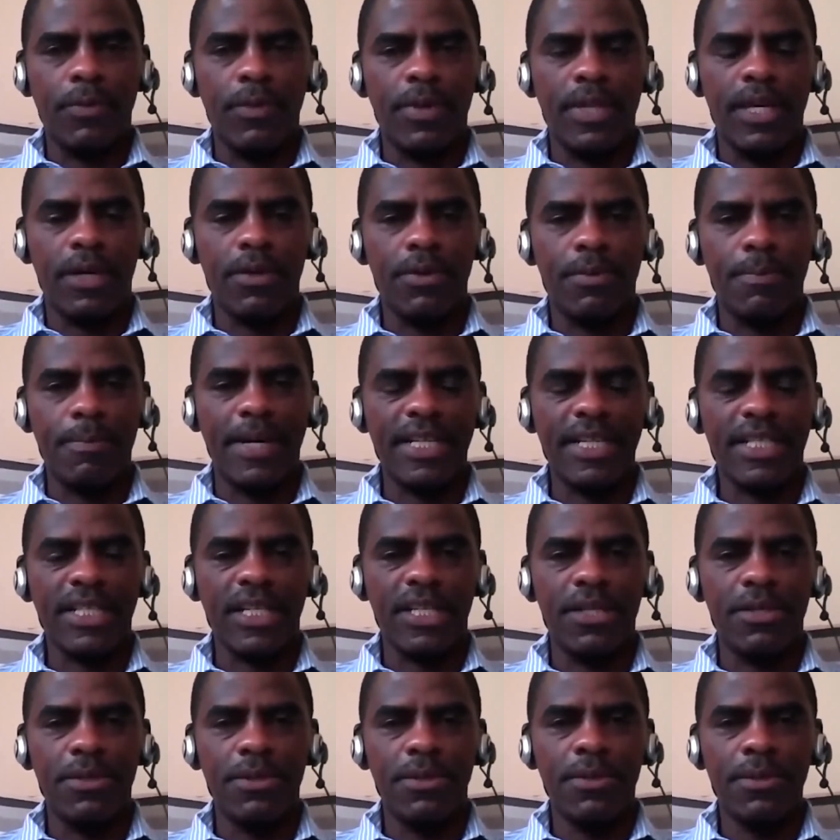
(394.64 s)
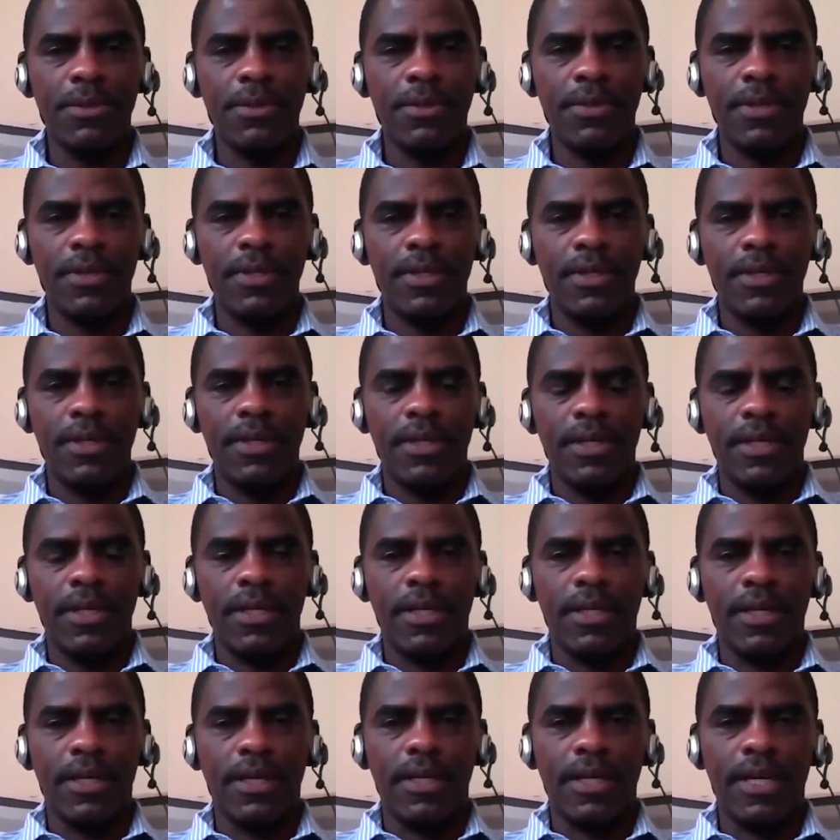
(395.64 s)
without much ado,
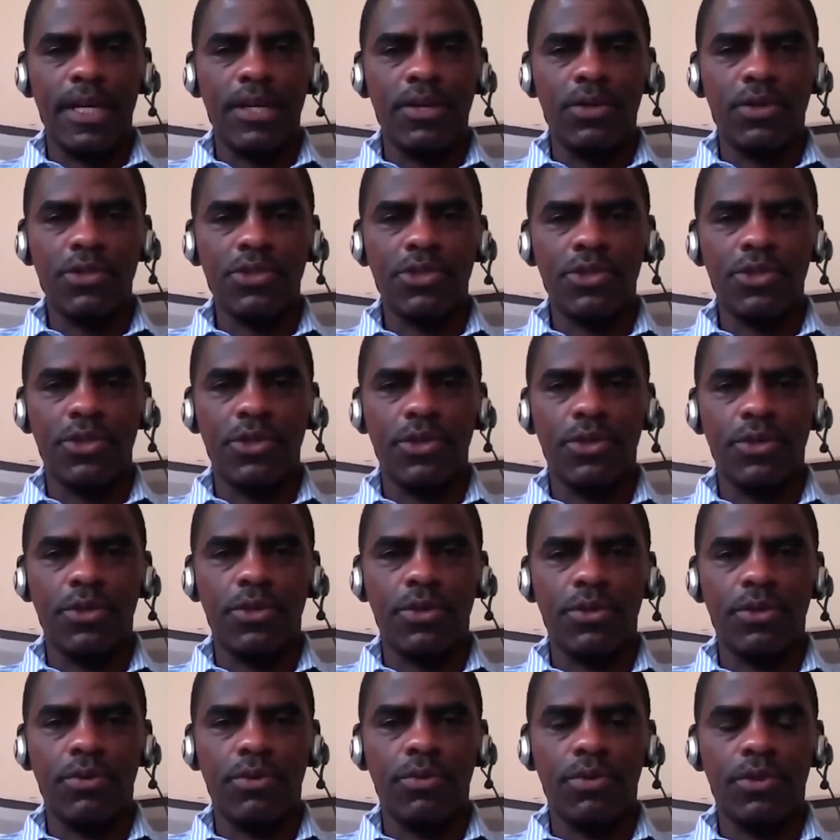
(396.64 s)
I also